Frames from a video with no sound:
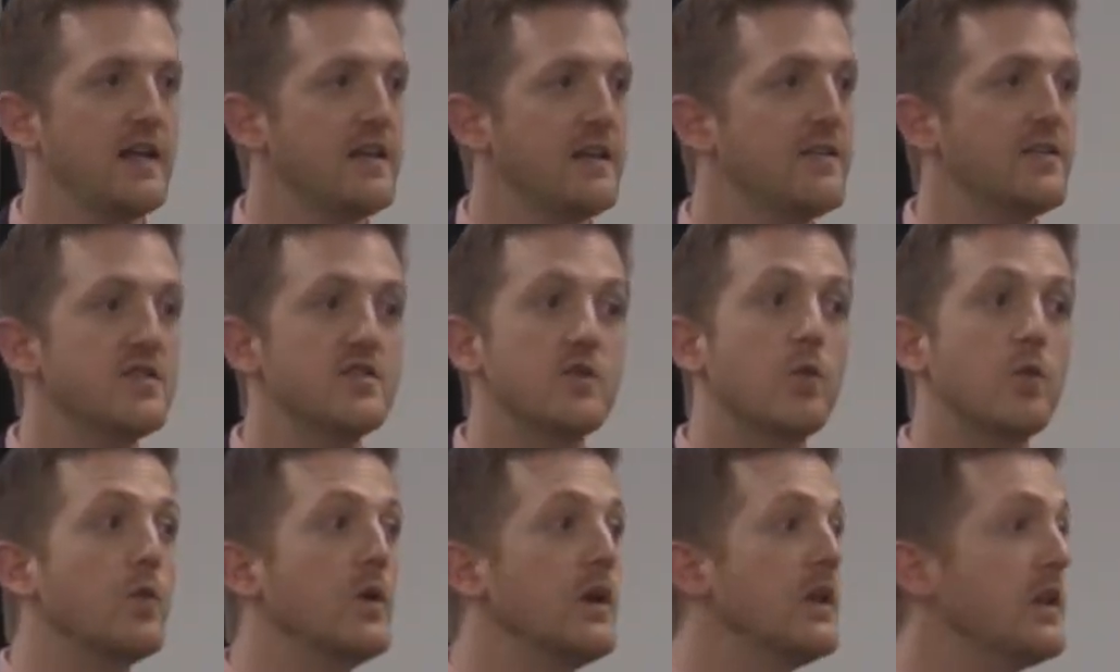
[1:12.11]
There's
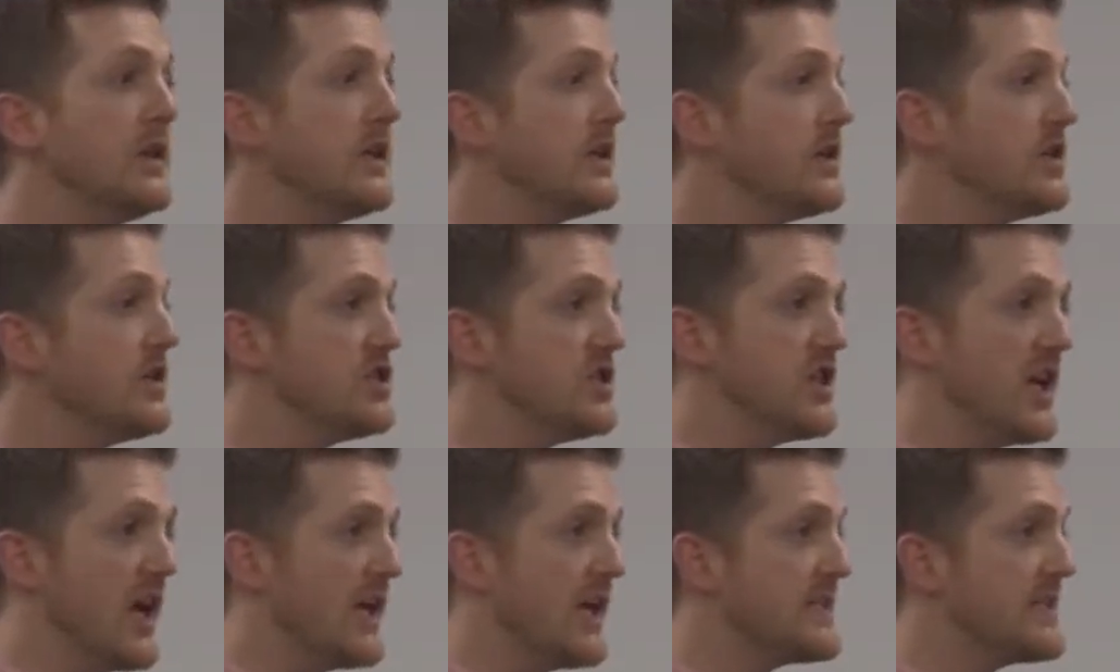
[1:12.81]
a really good
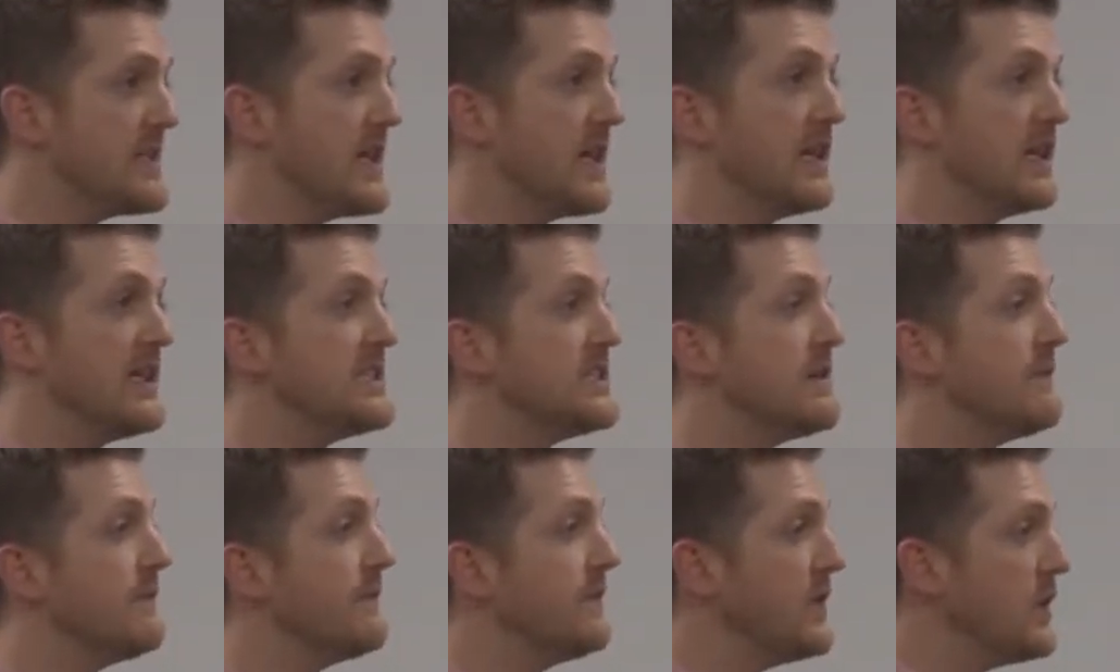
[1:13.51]
chance that at
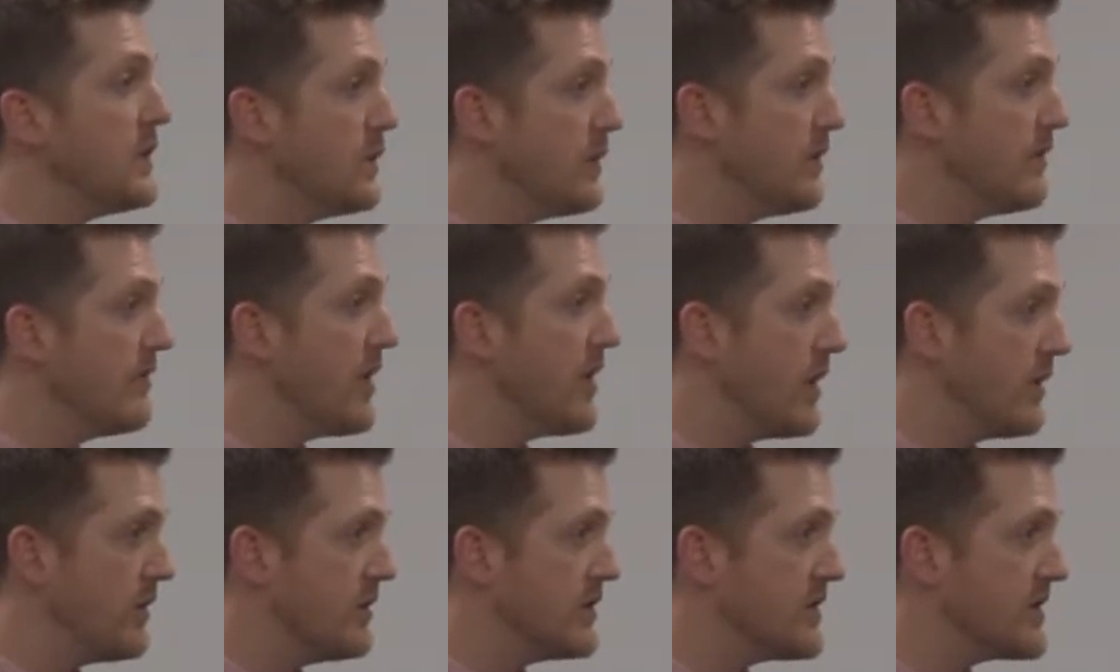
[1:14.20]
least a few of
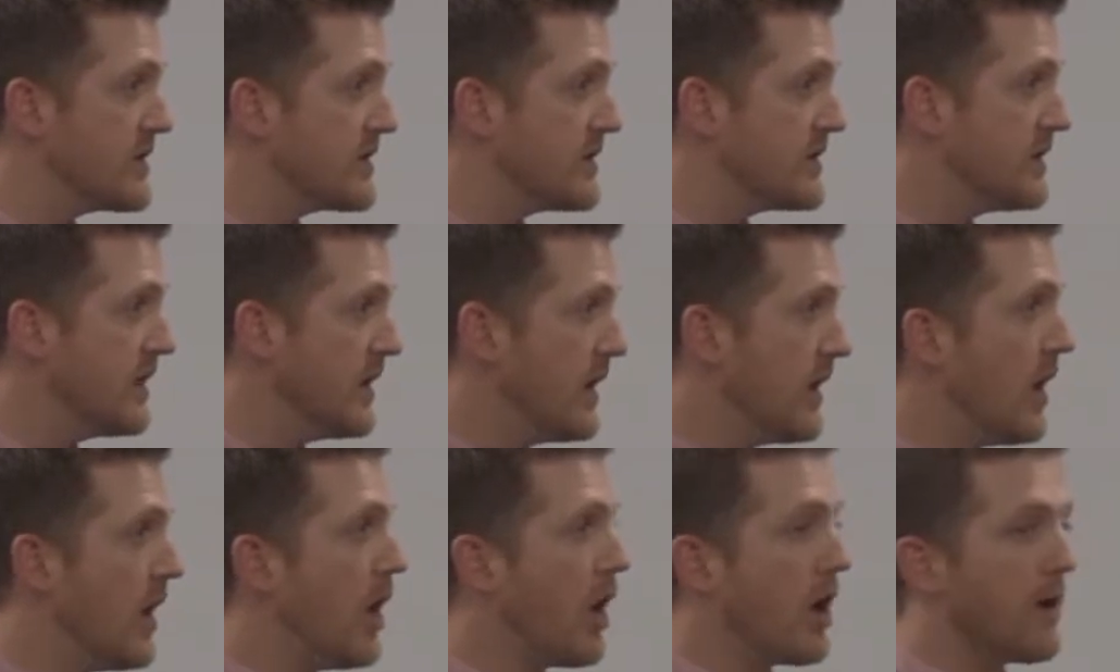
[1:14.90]
those
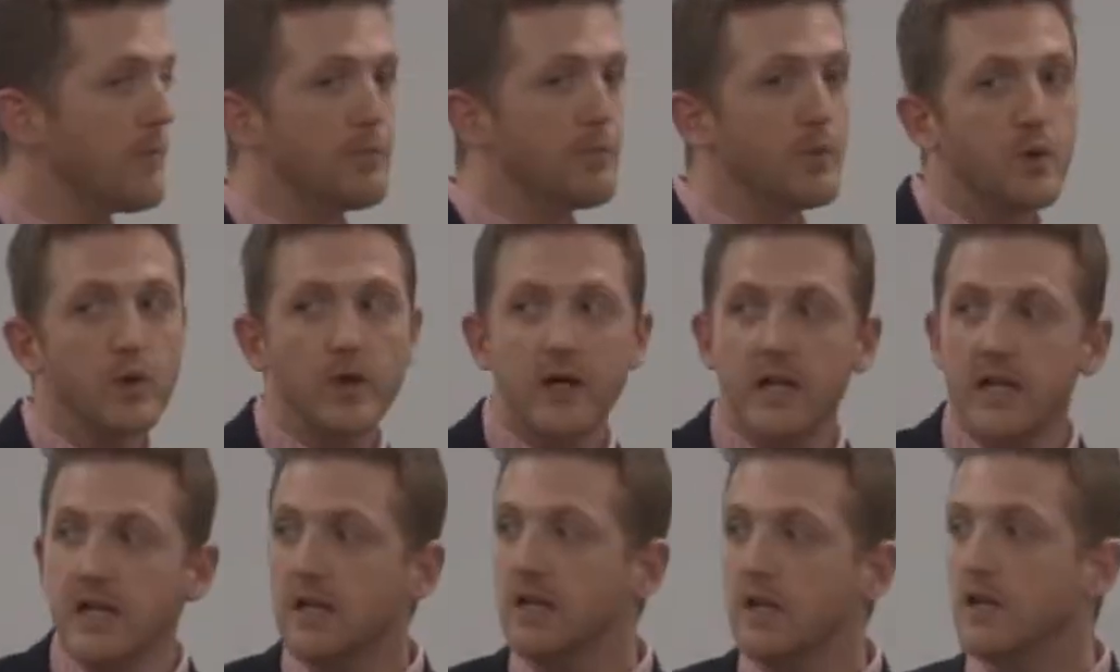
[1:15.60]
are pretty